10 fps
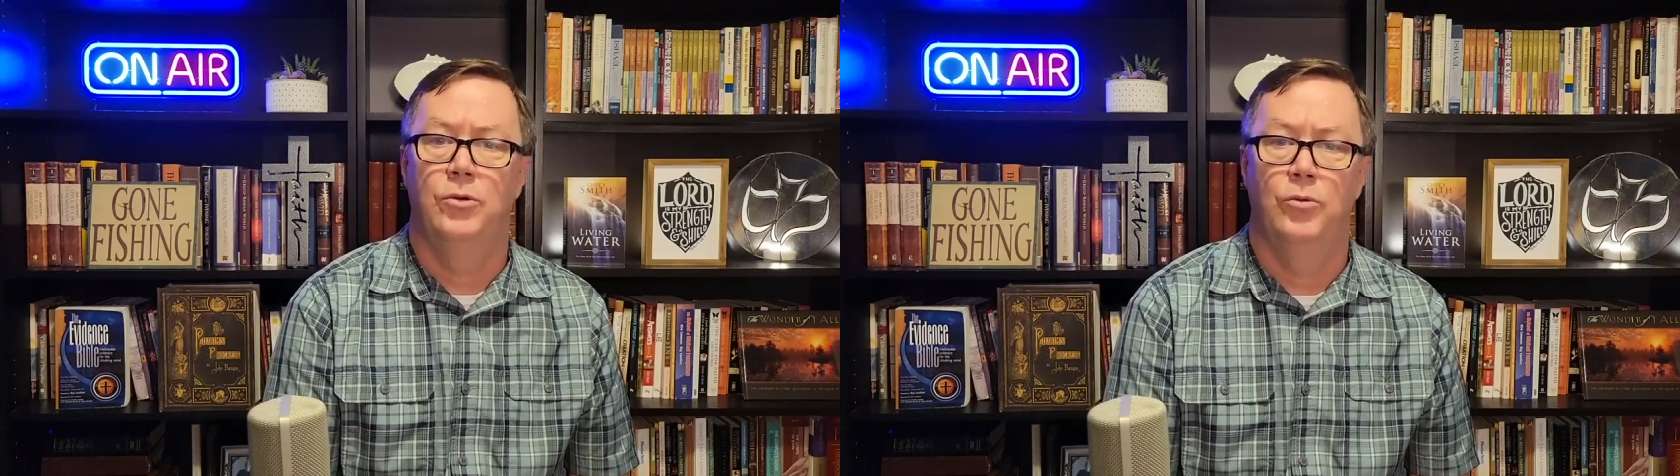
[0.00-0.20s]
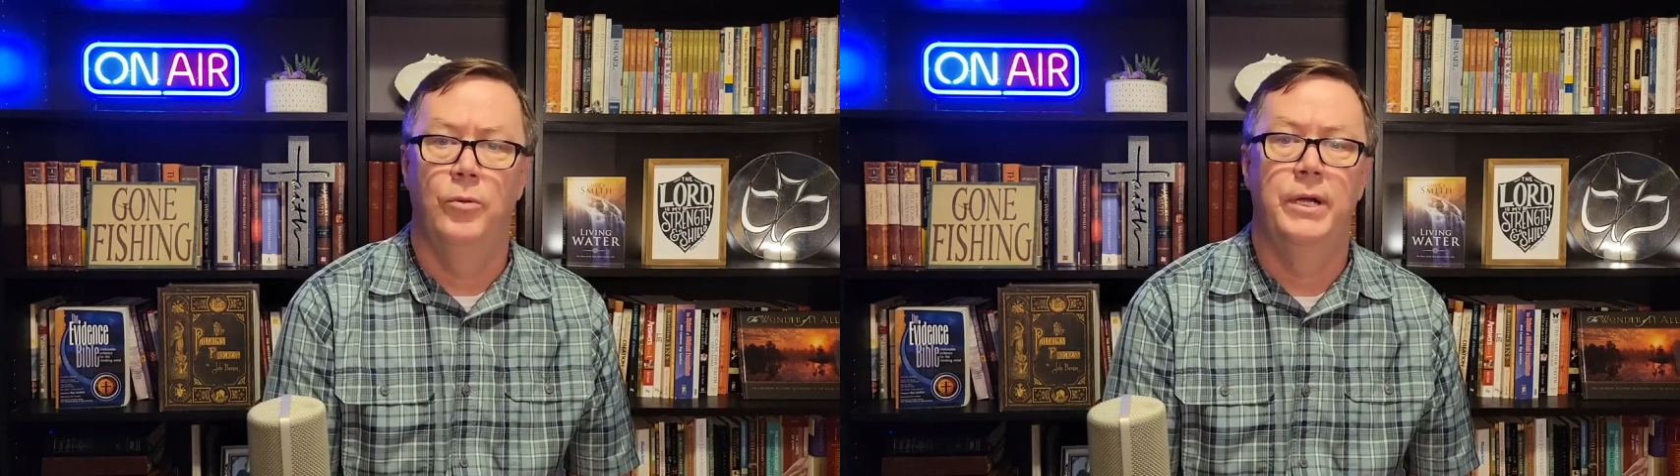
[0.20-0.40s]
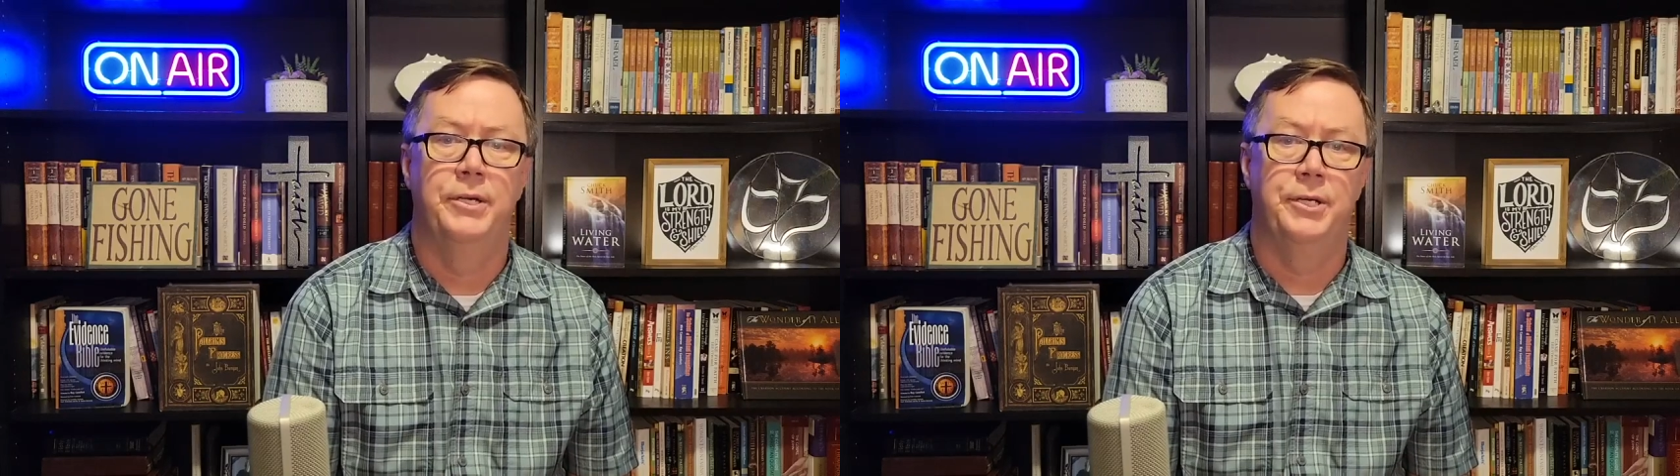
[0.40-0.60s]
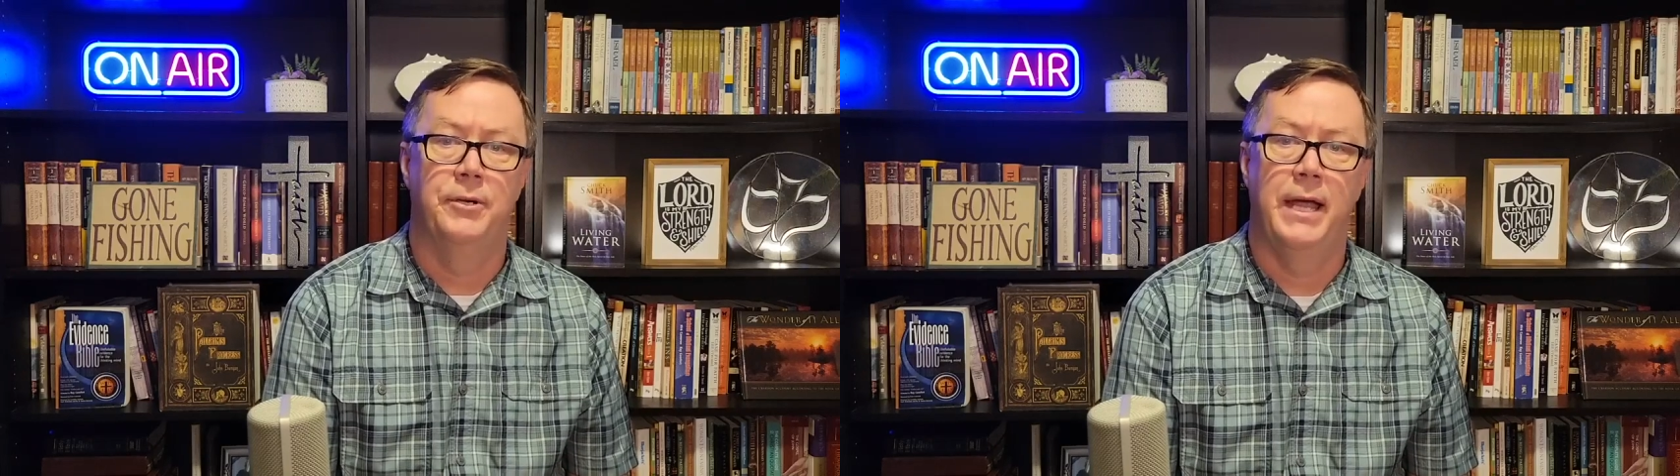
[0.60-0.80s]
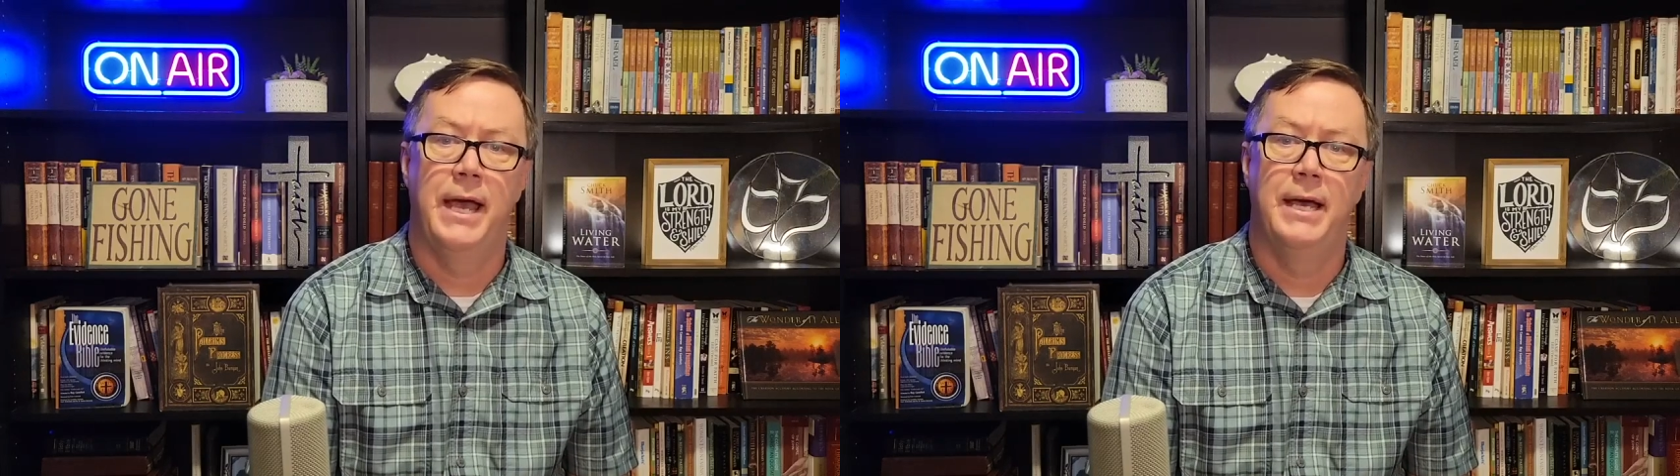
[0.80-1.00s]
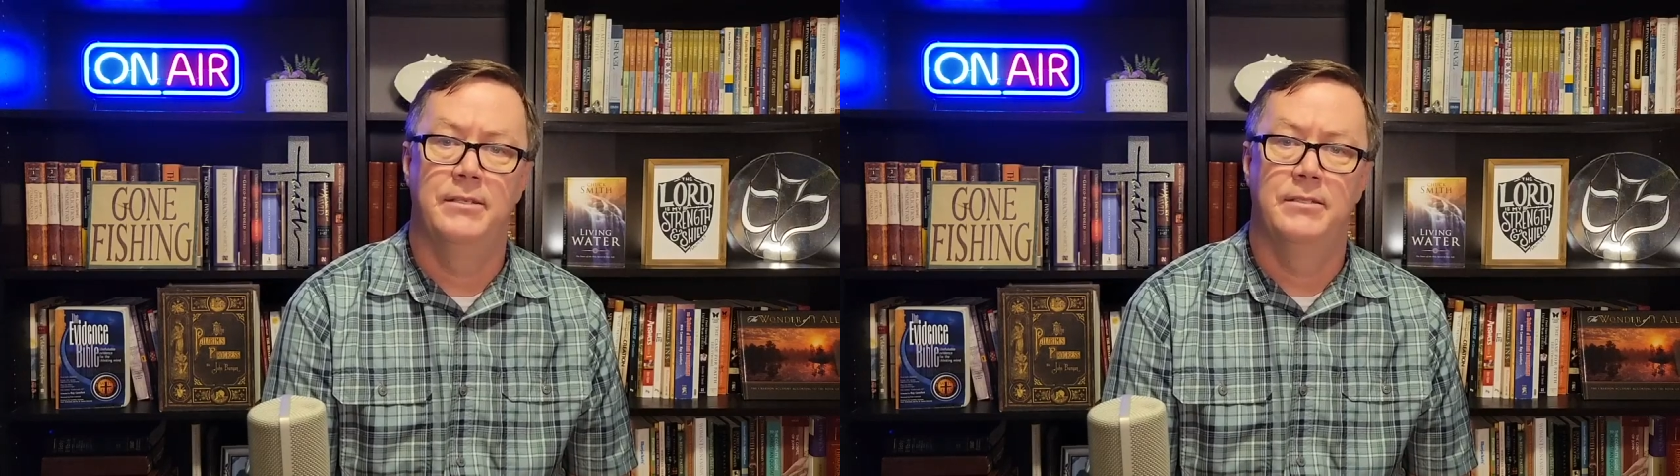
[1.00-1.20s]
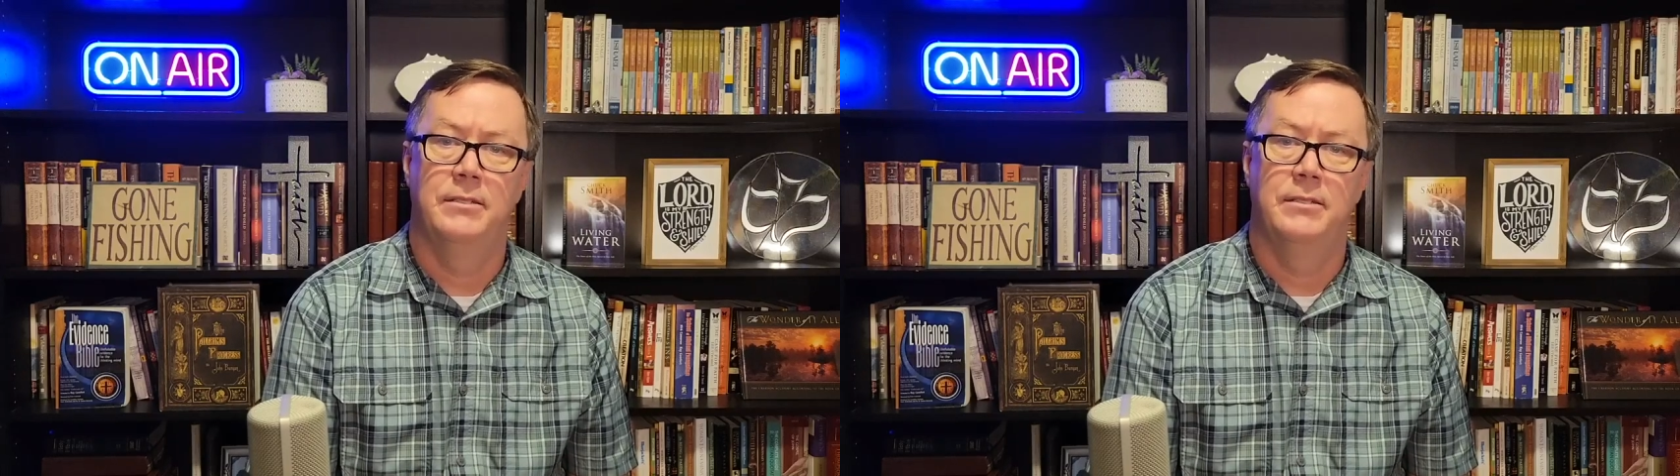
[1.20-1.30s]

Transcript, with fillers: where you're at.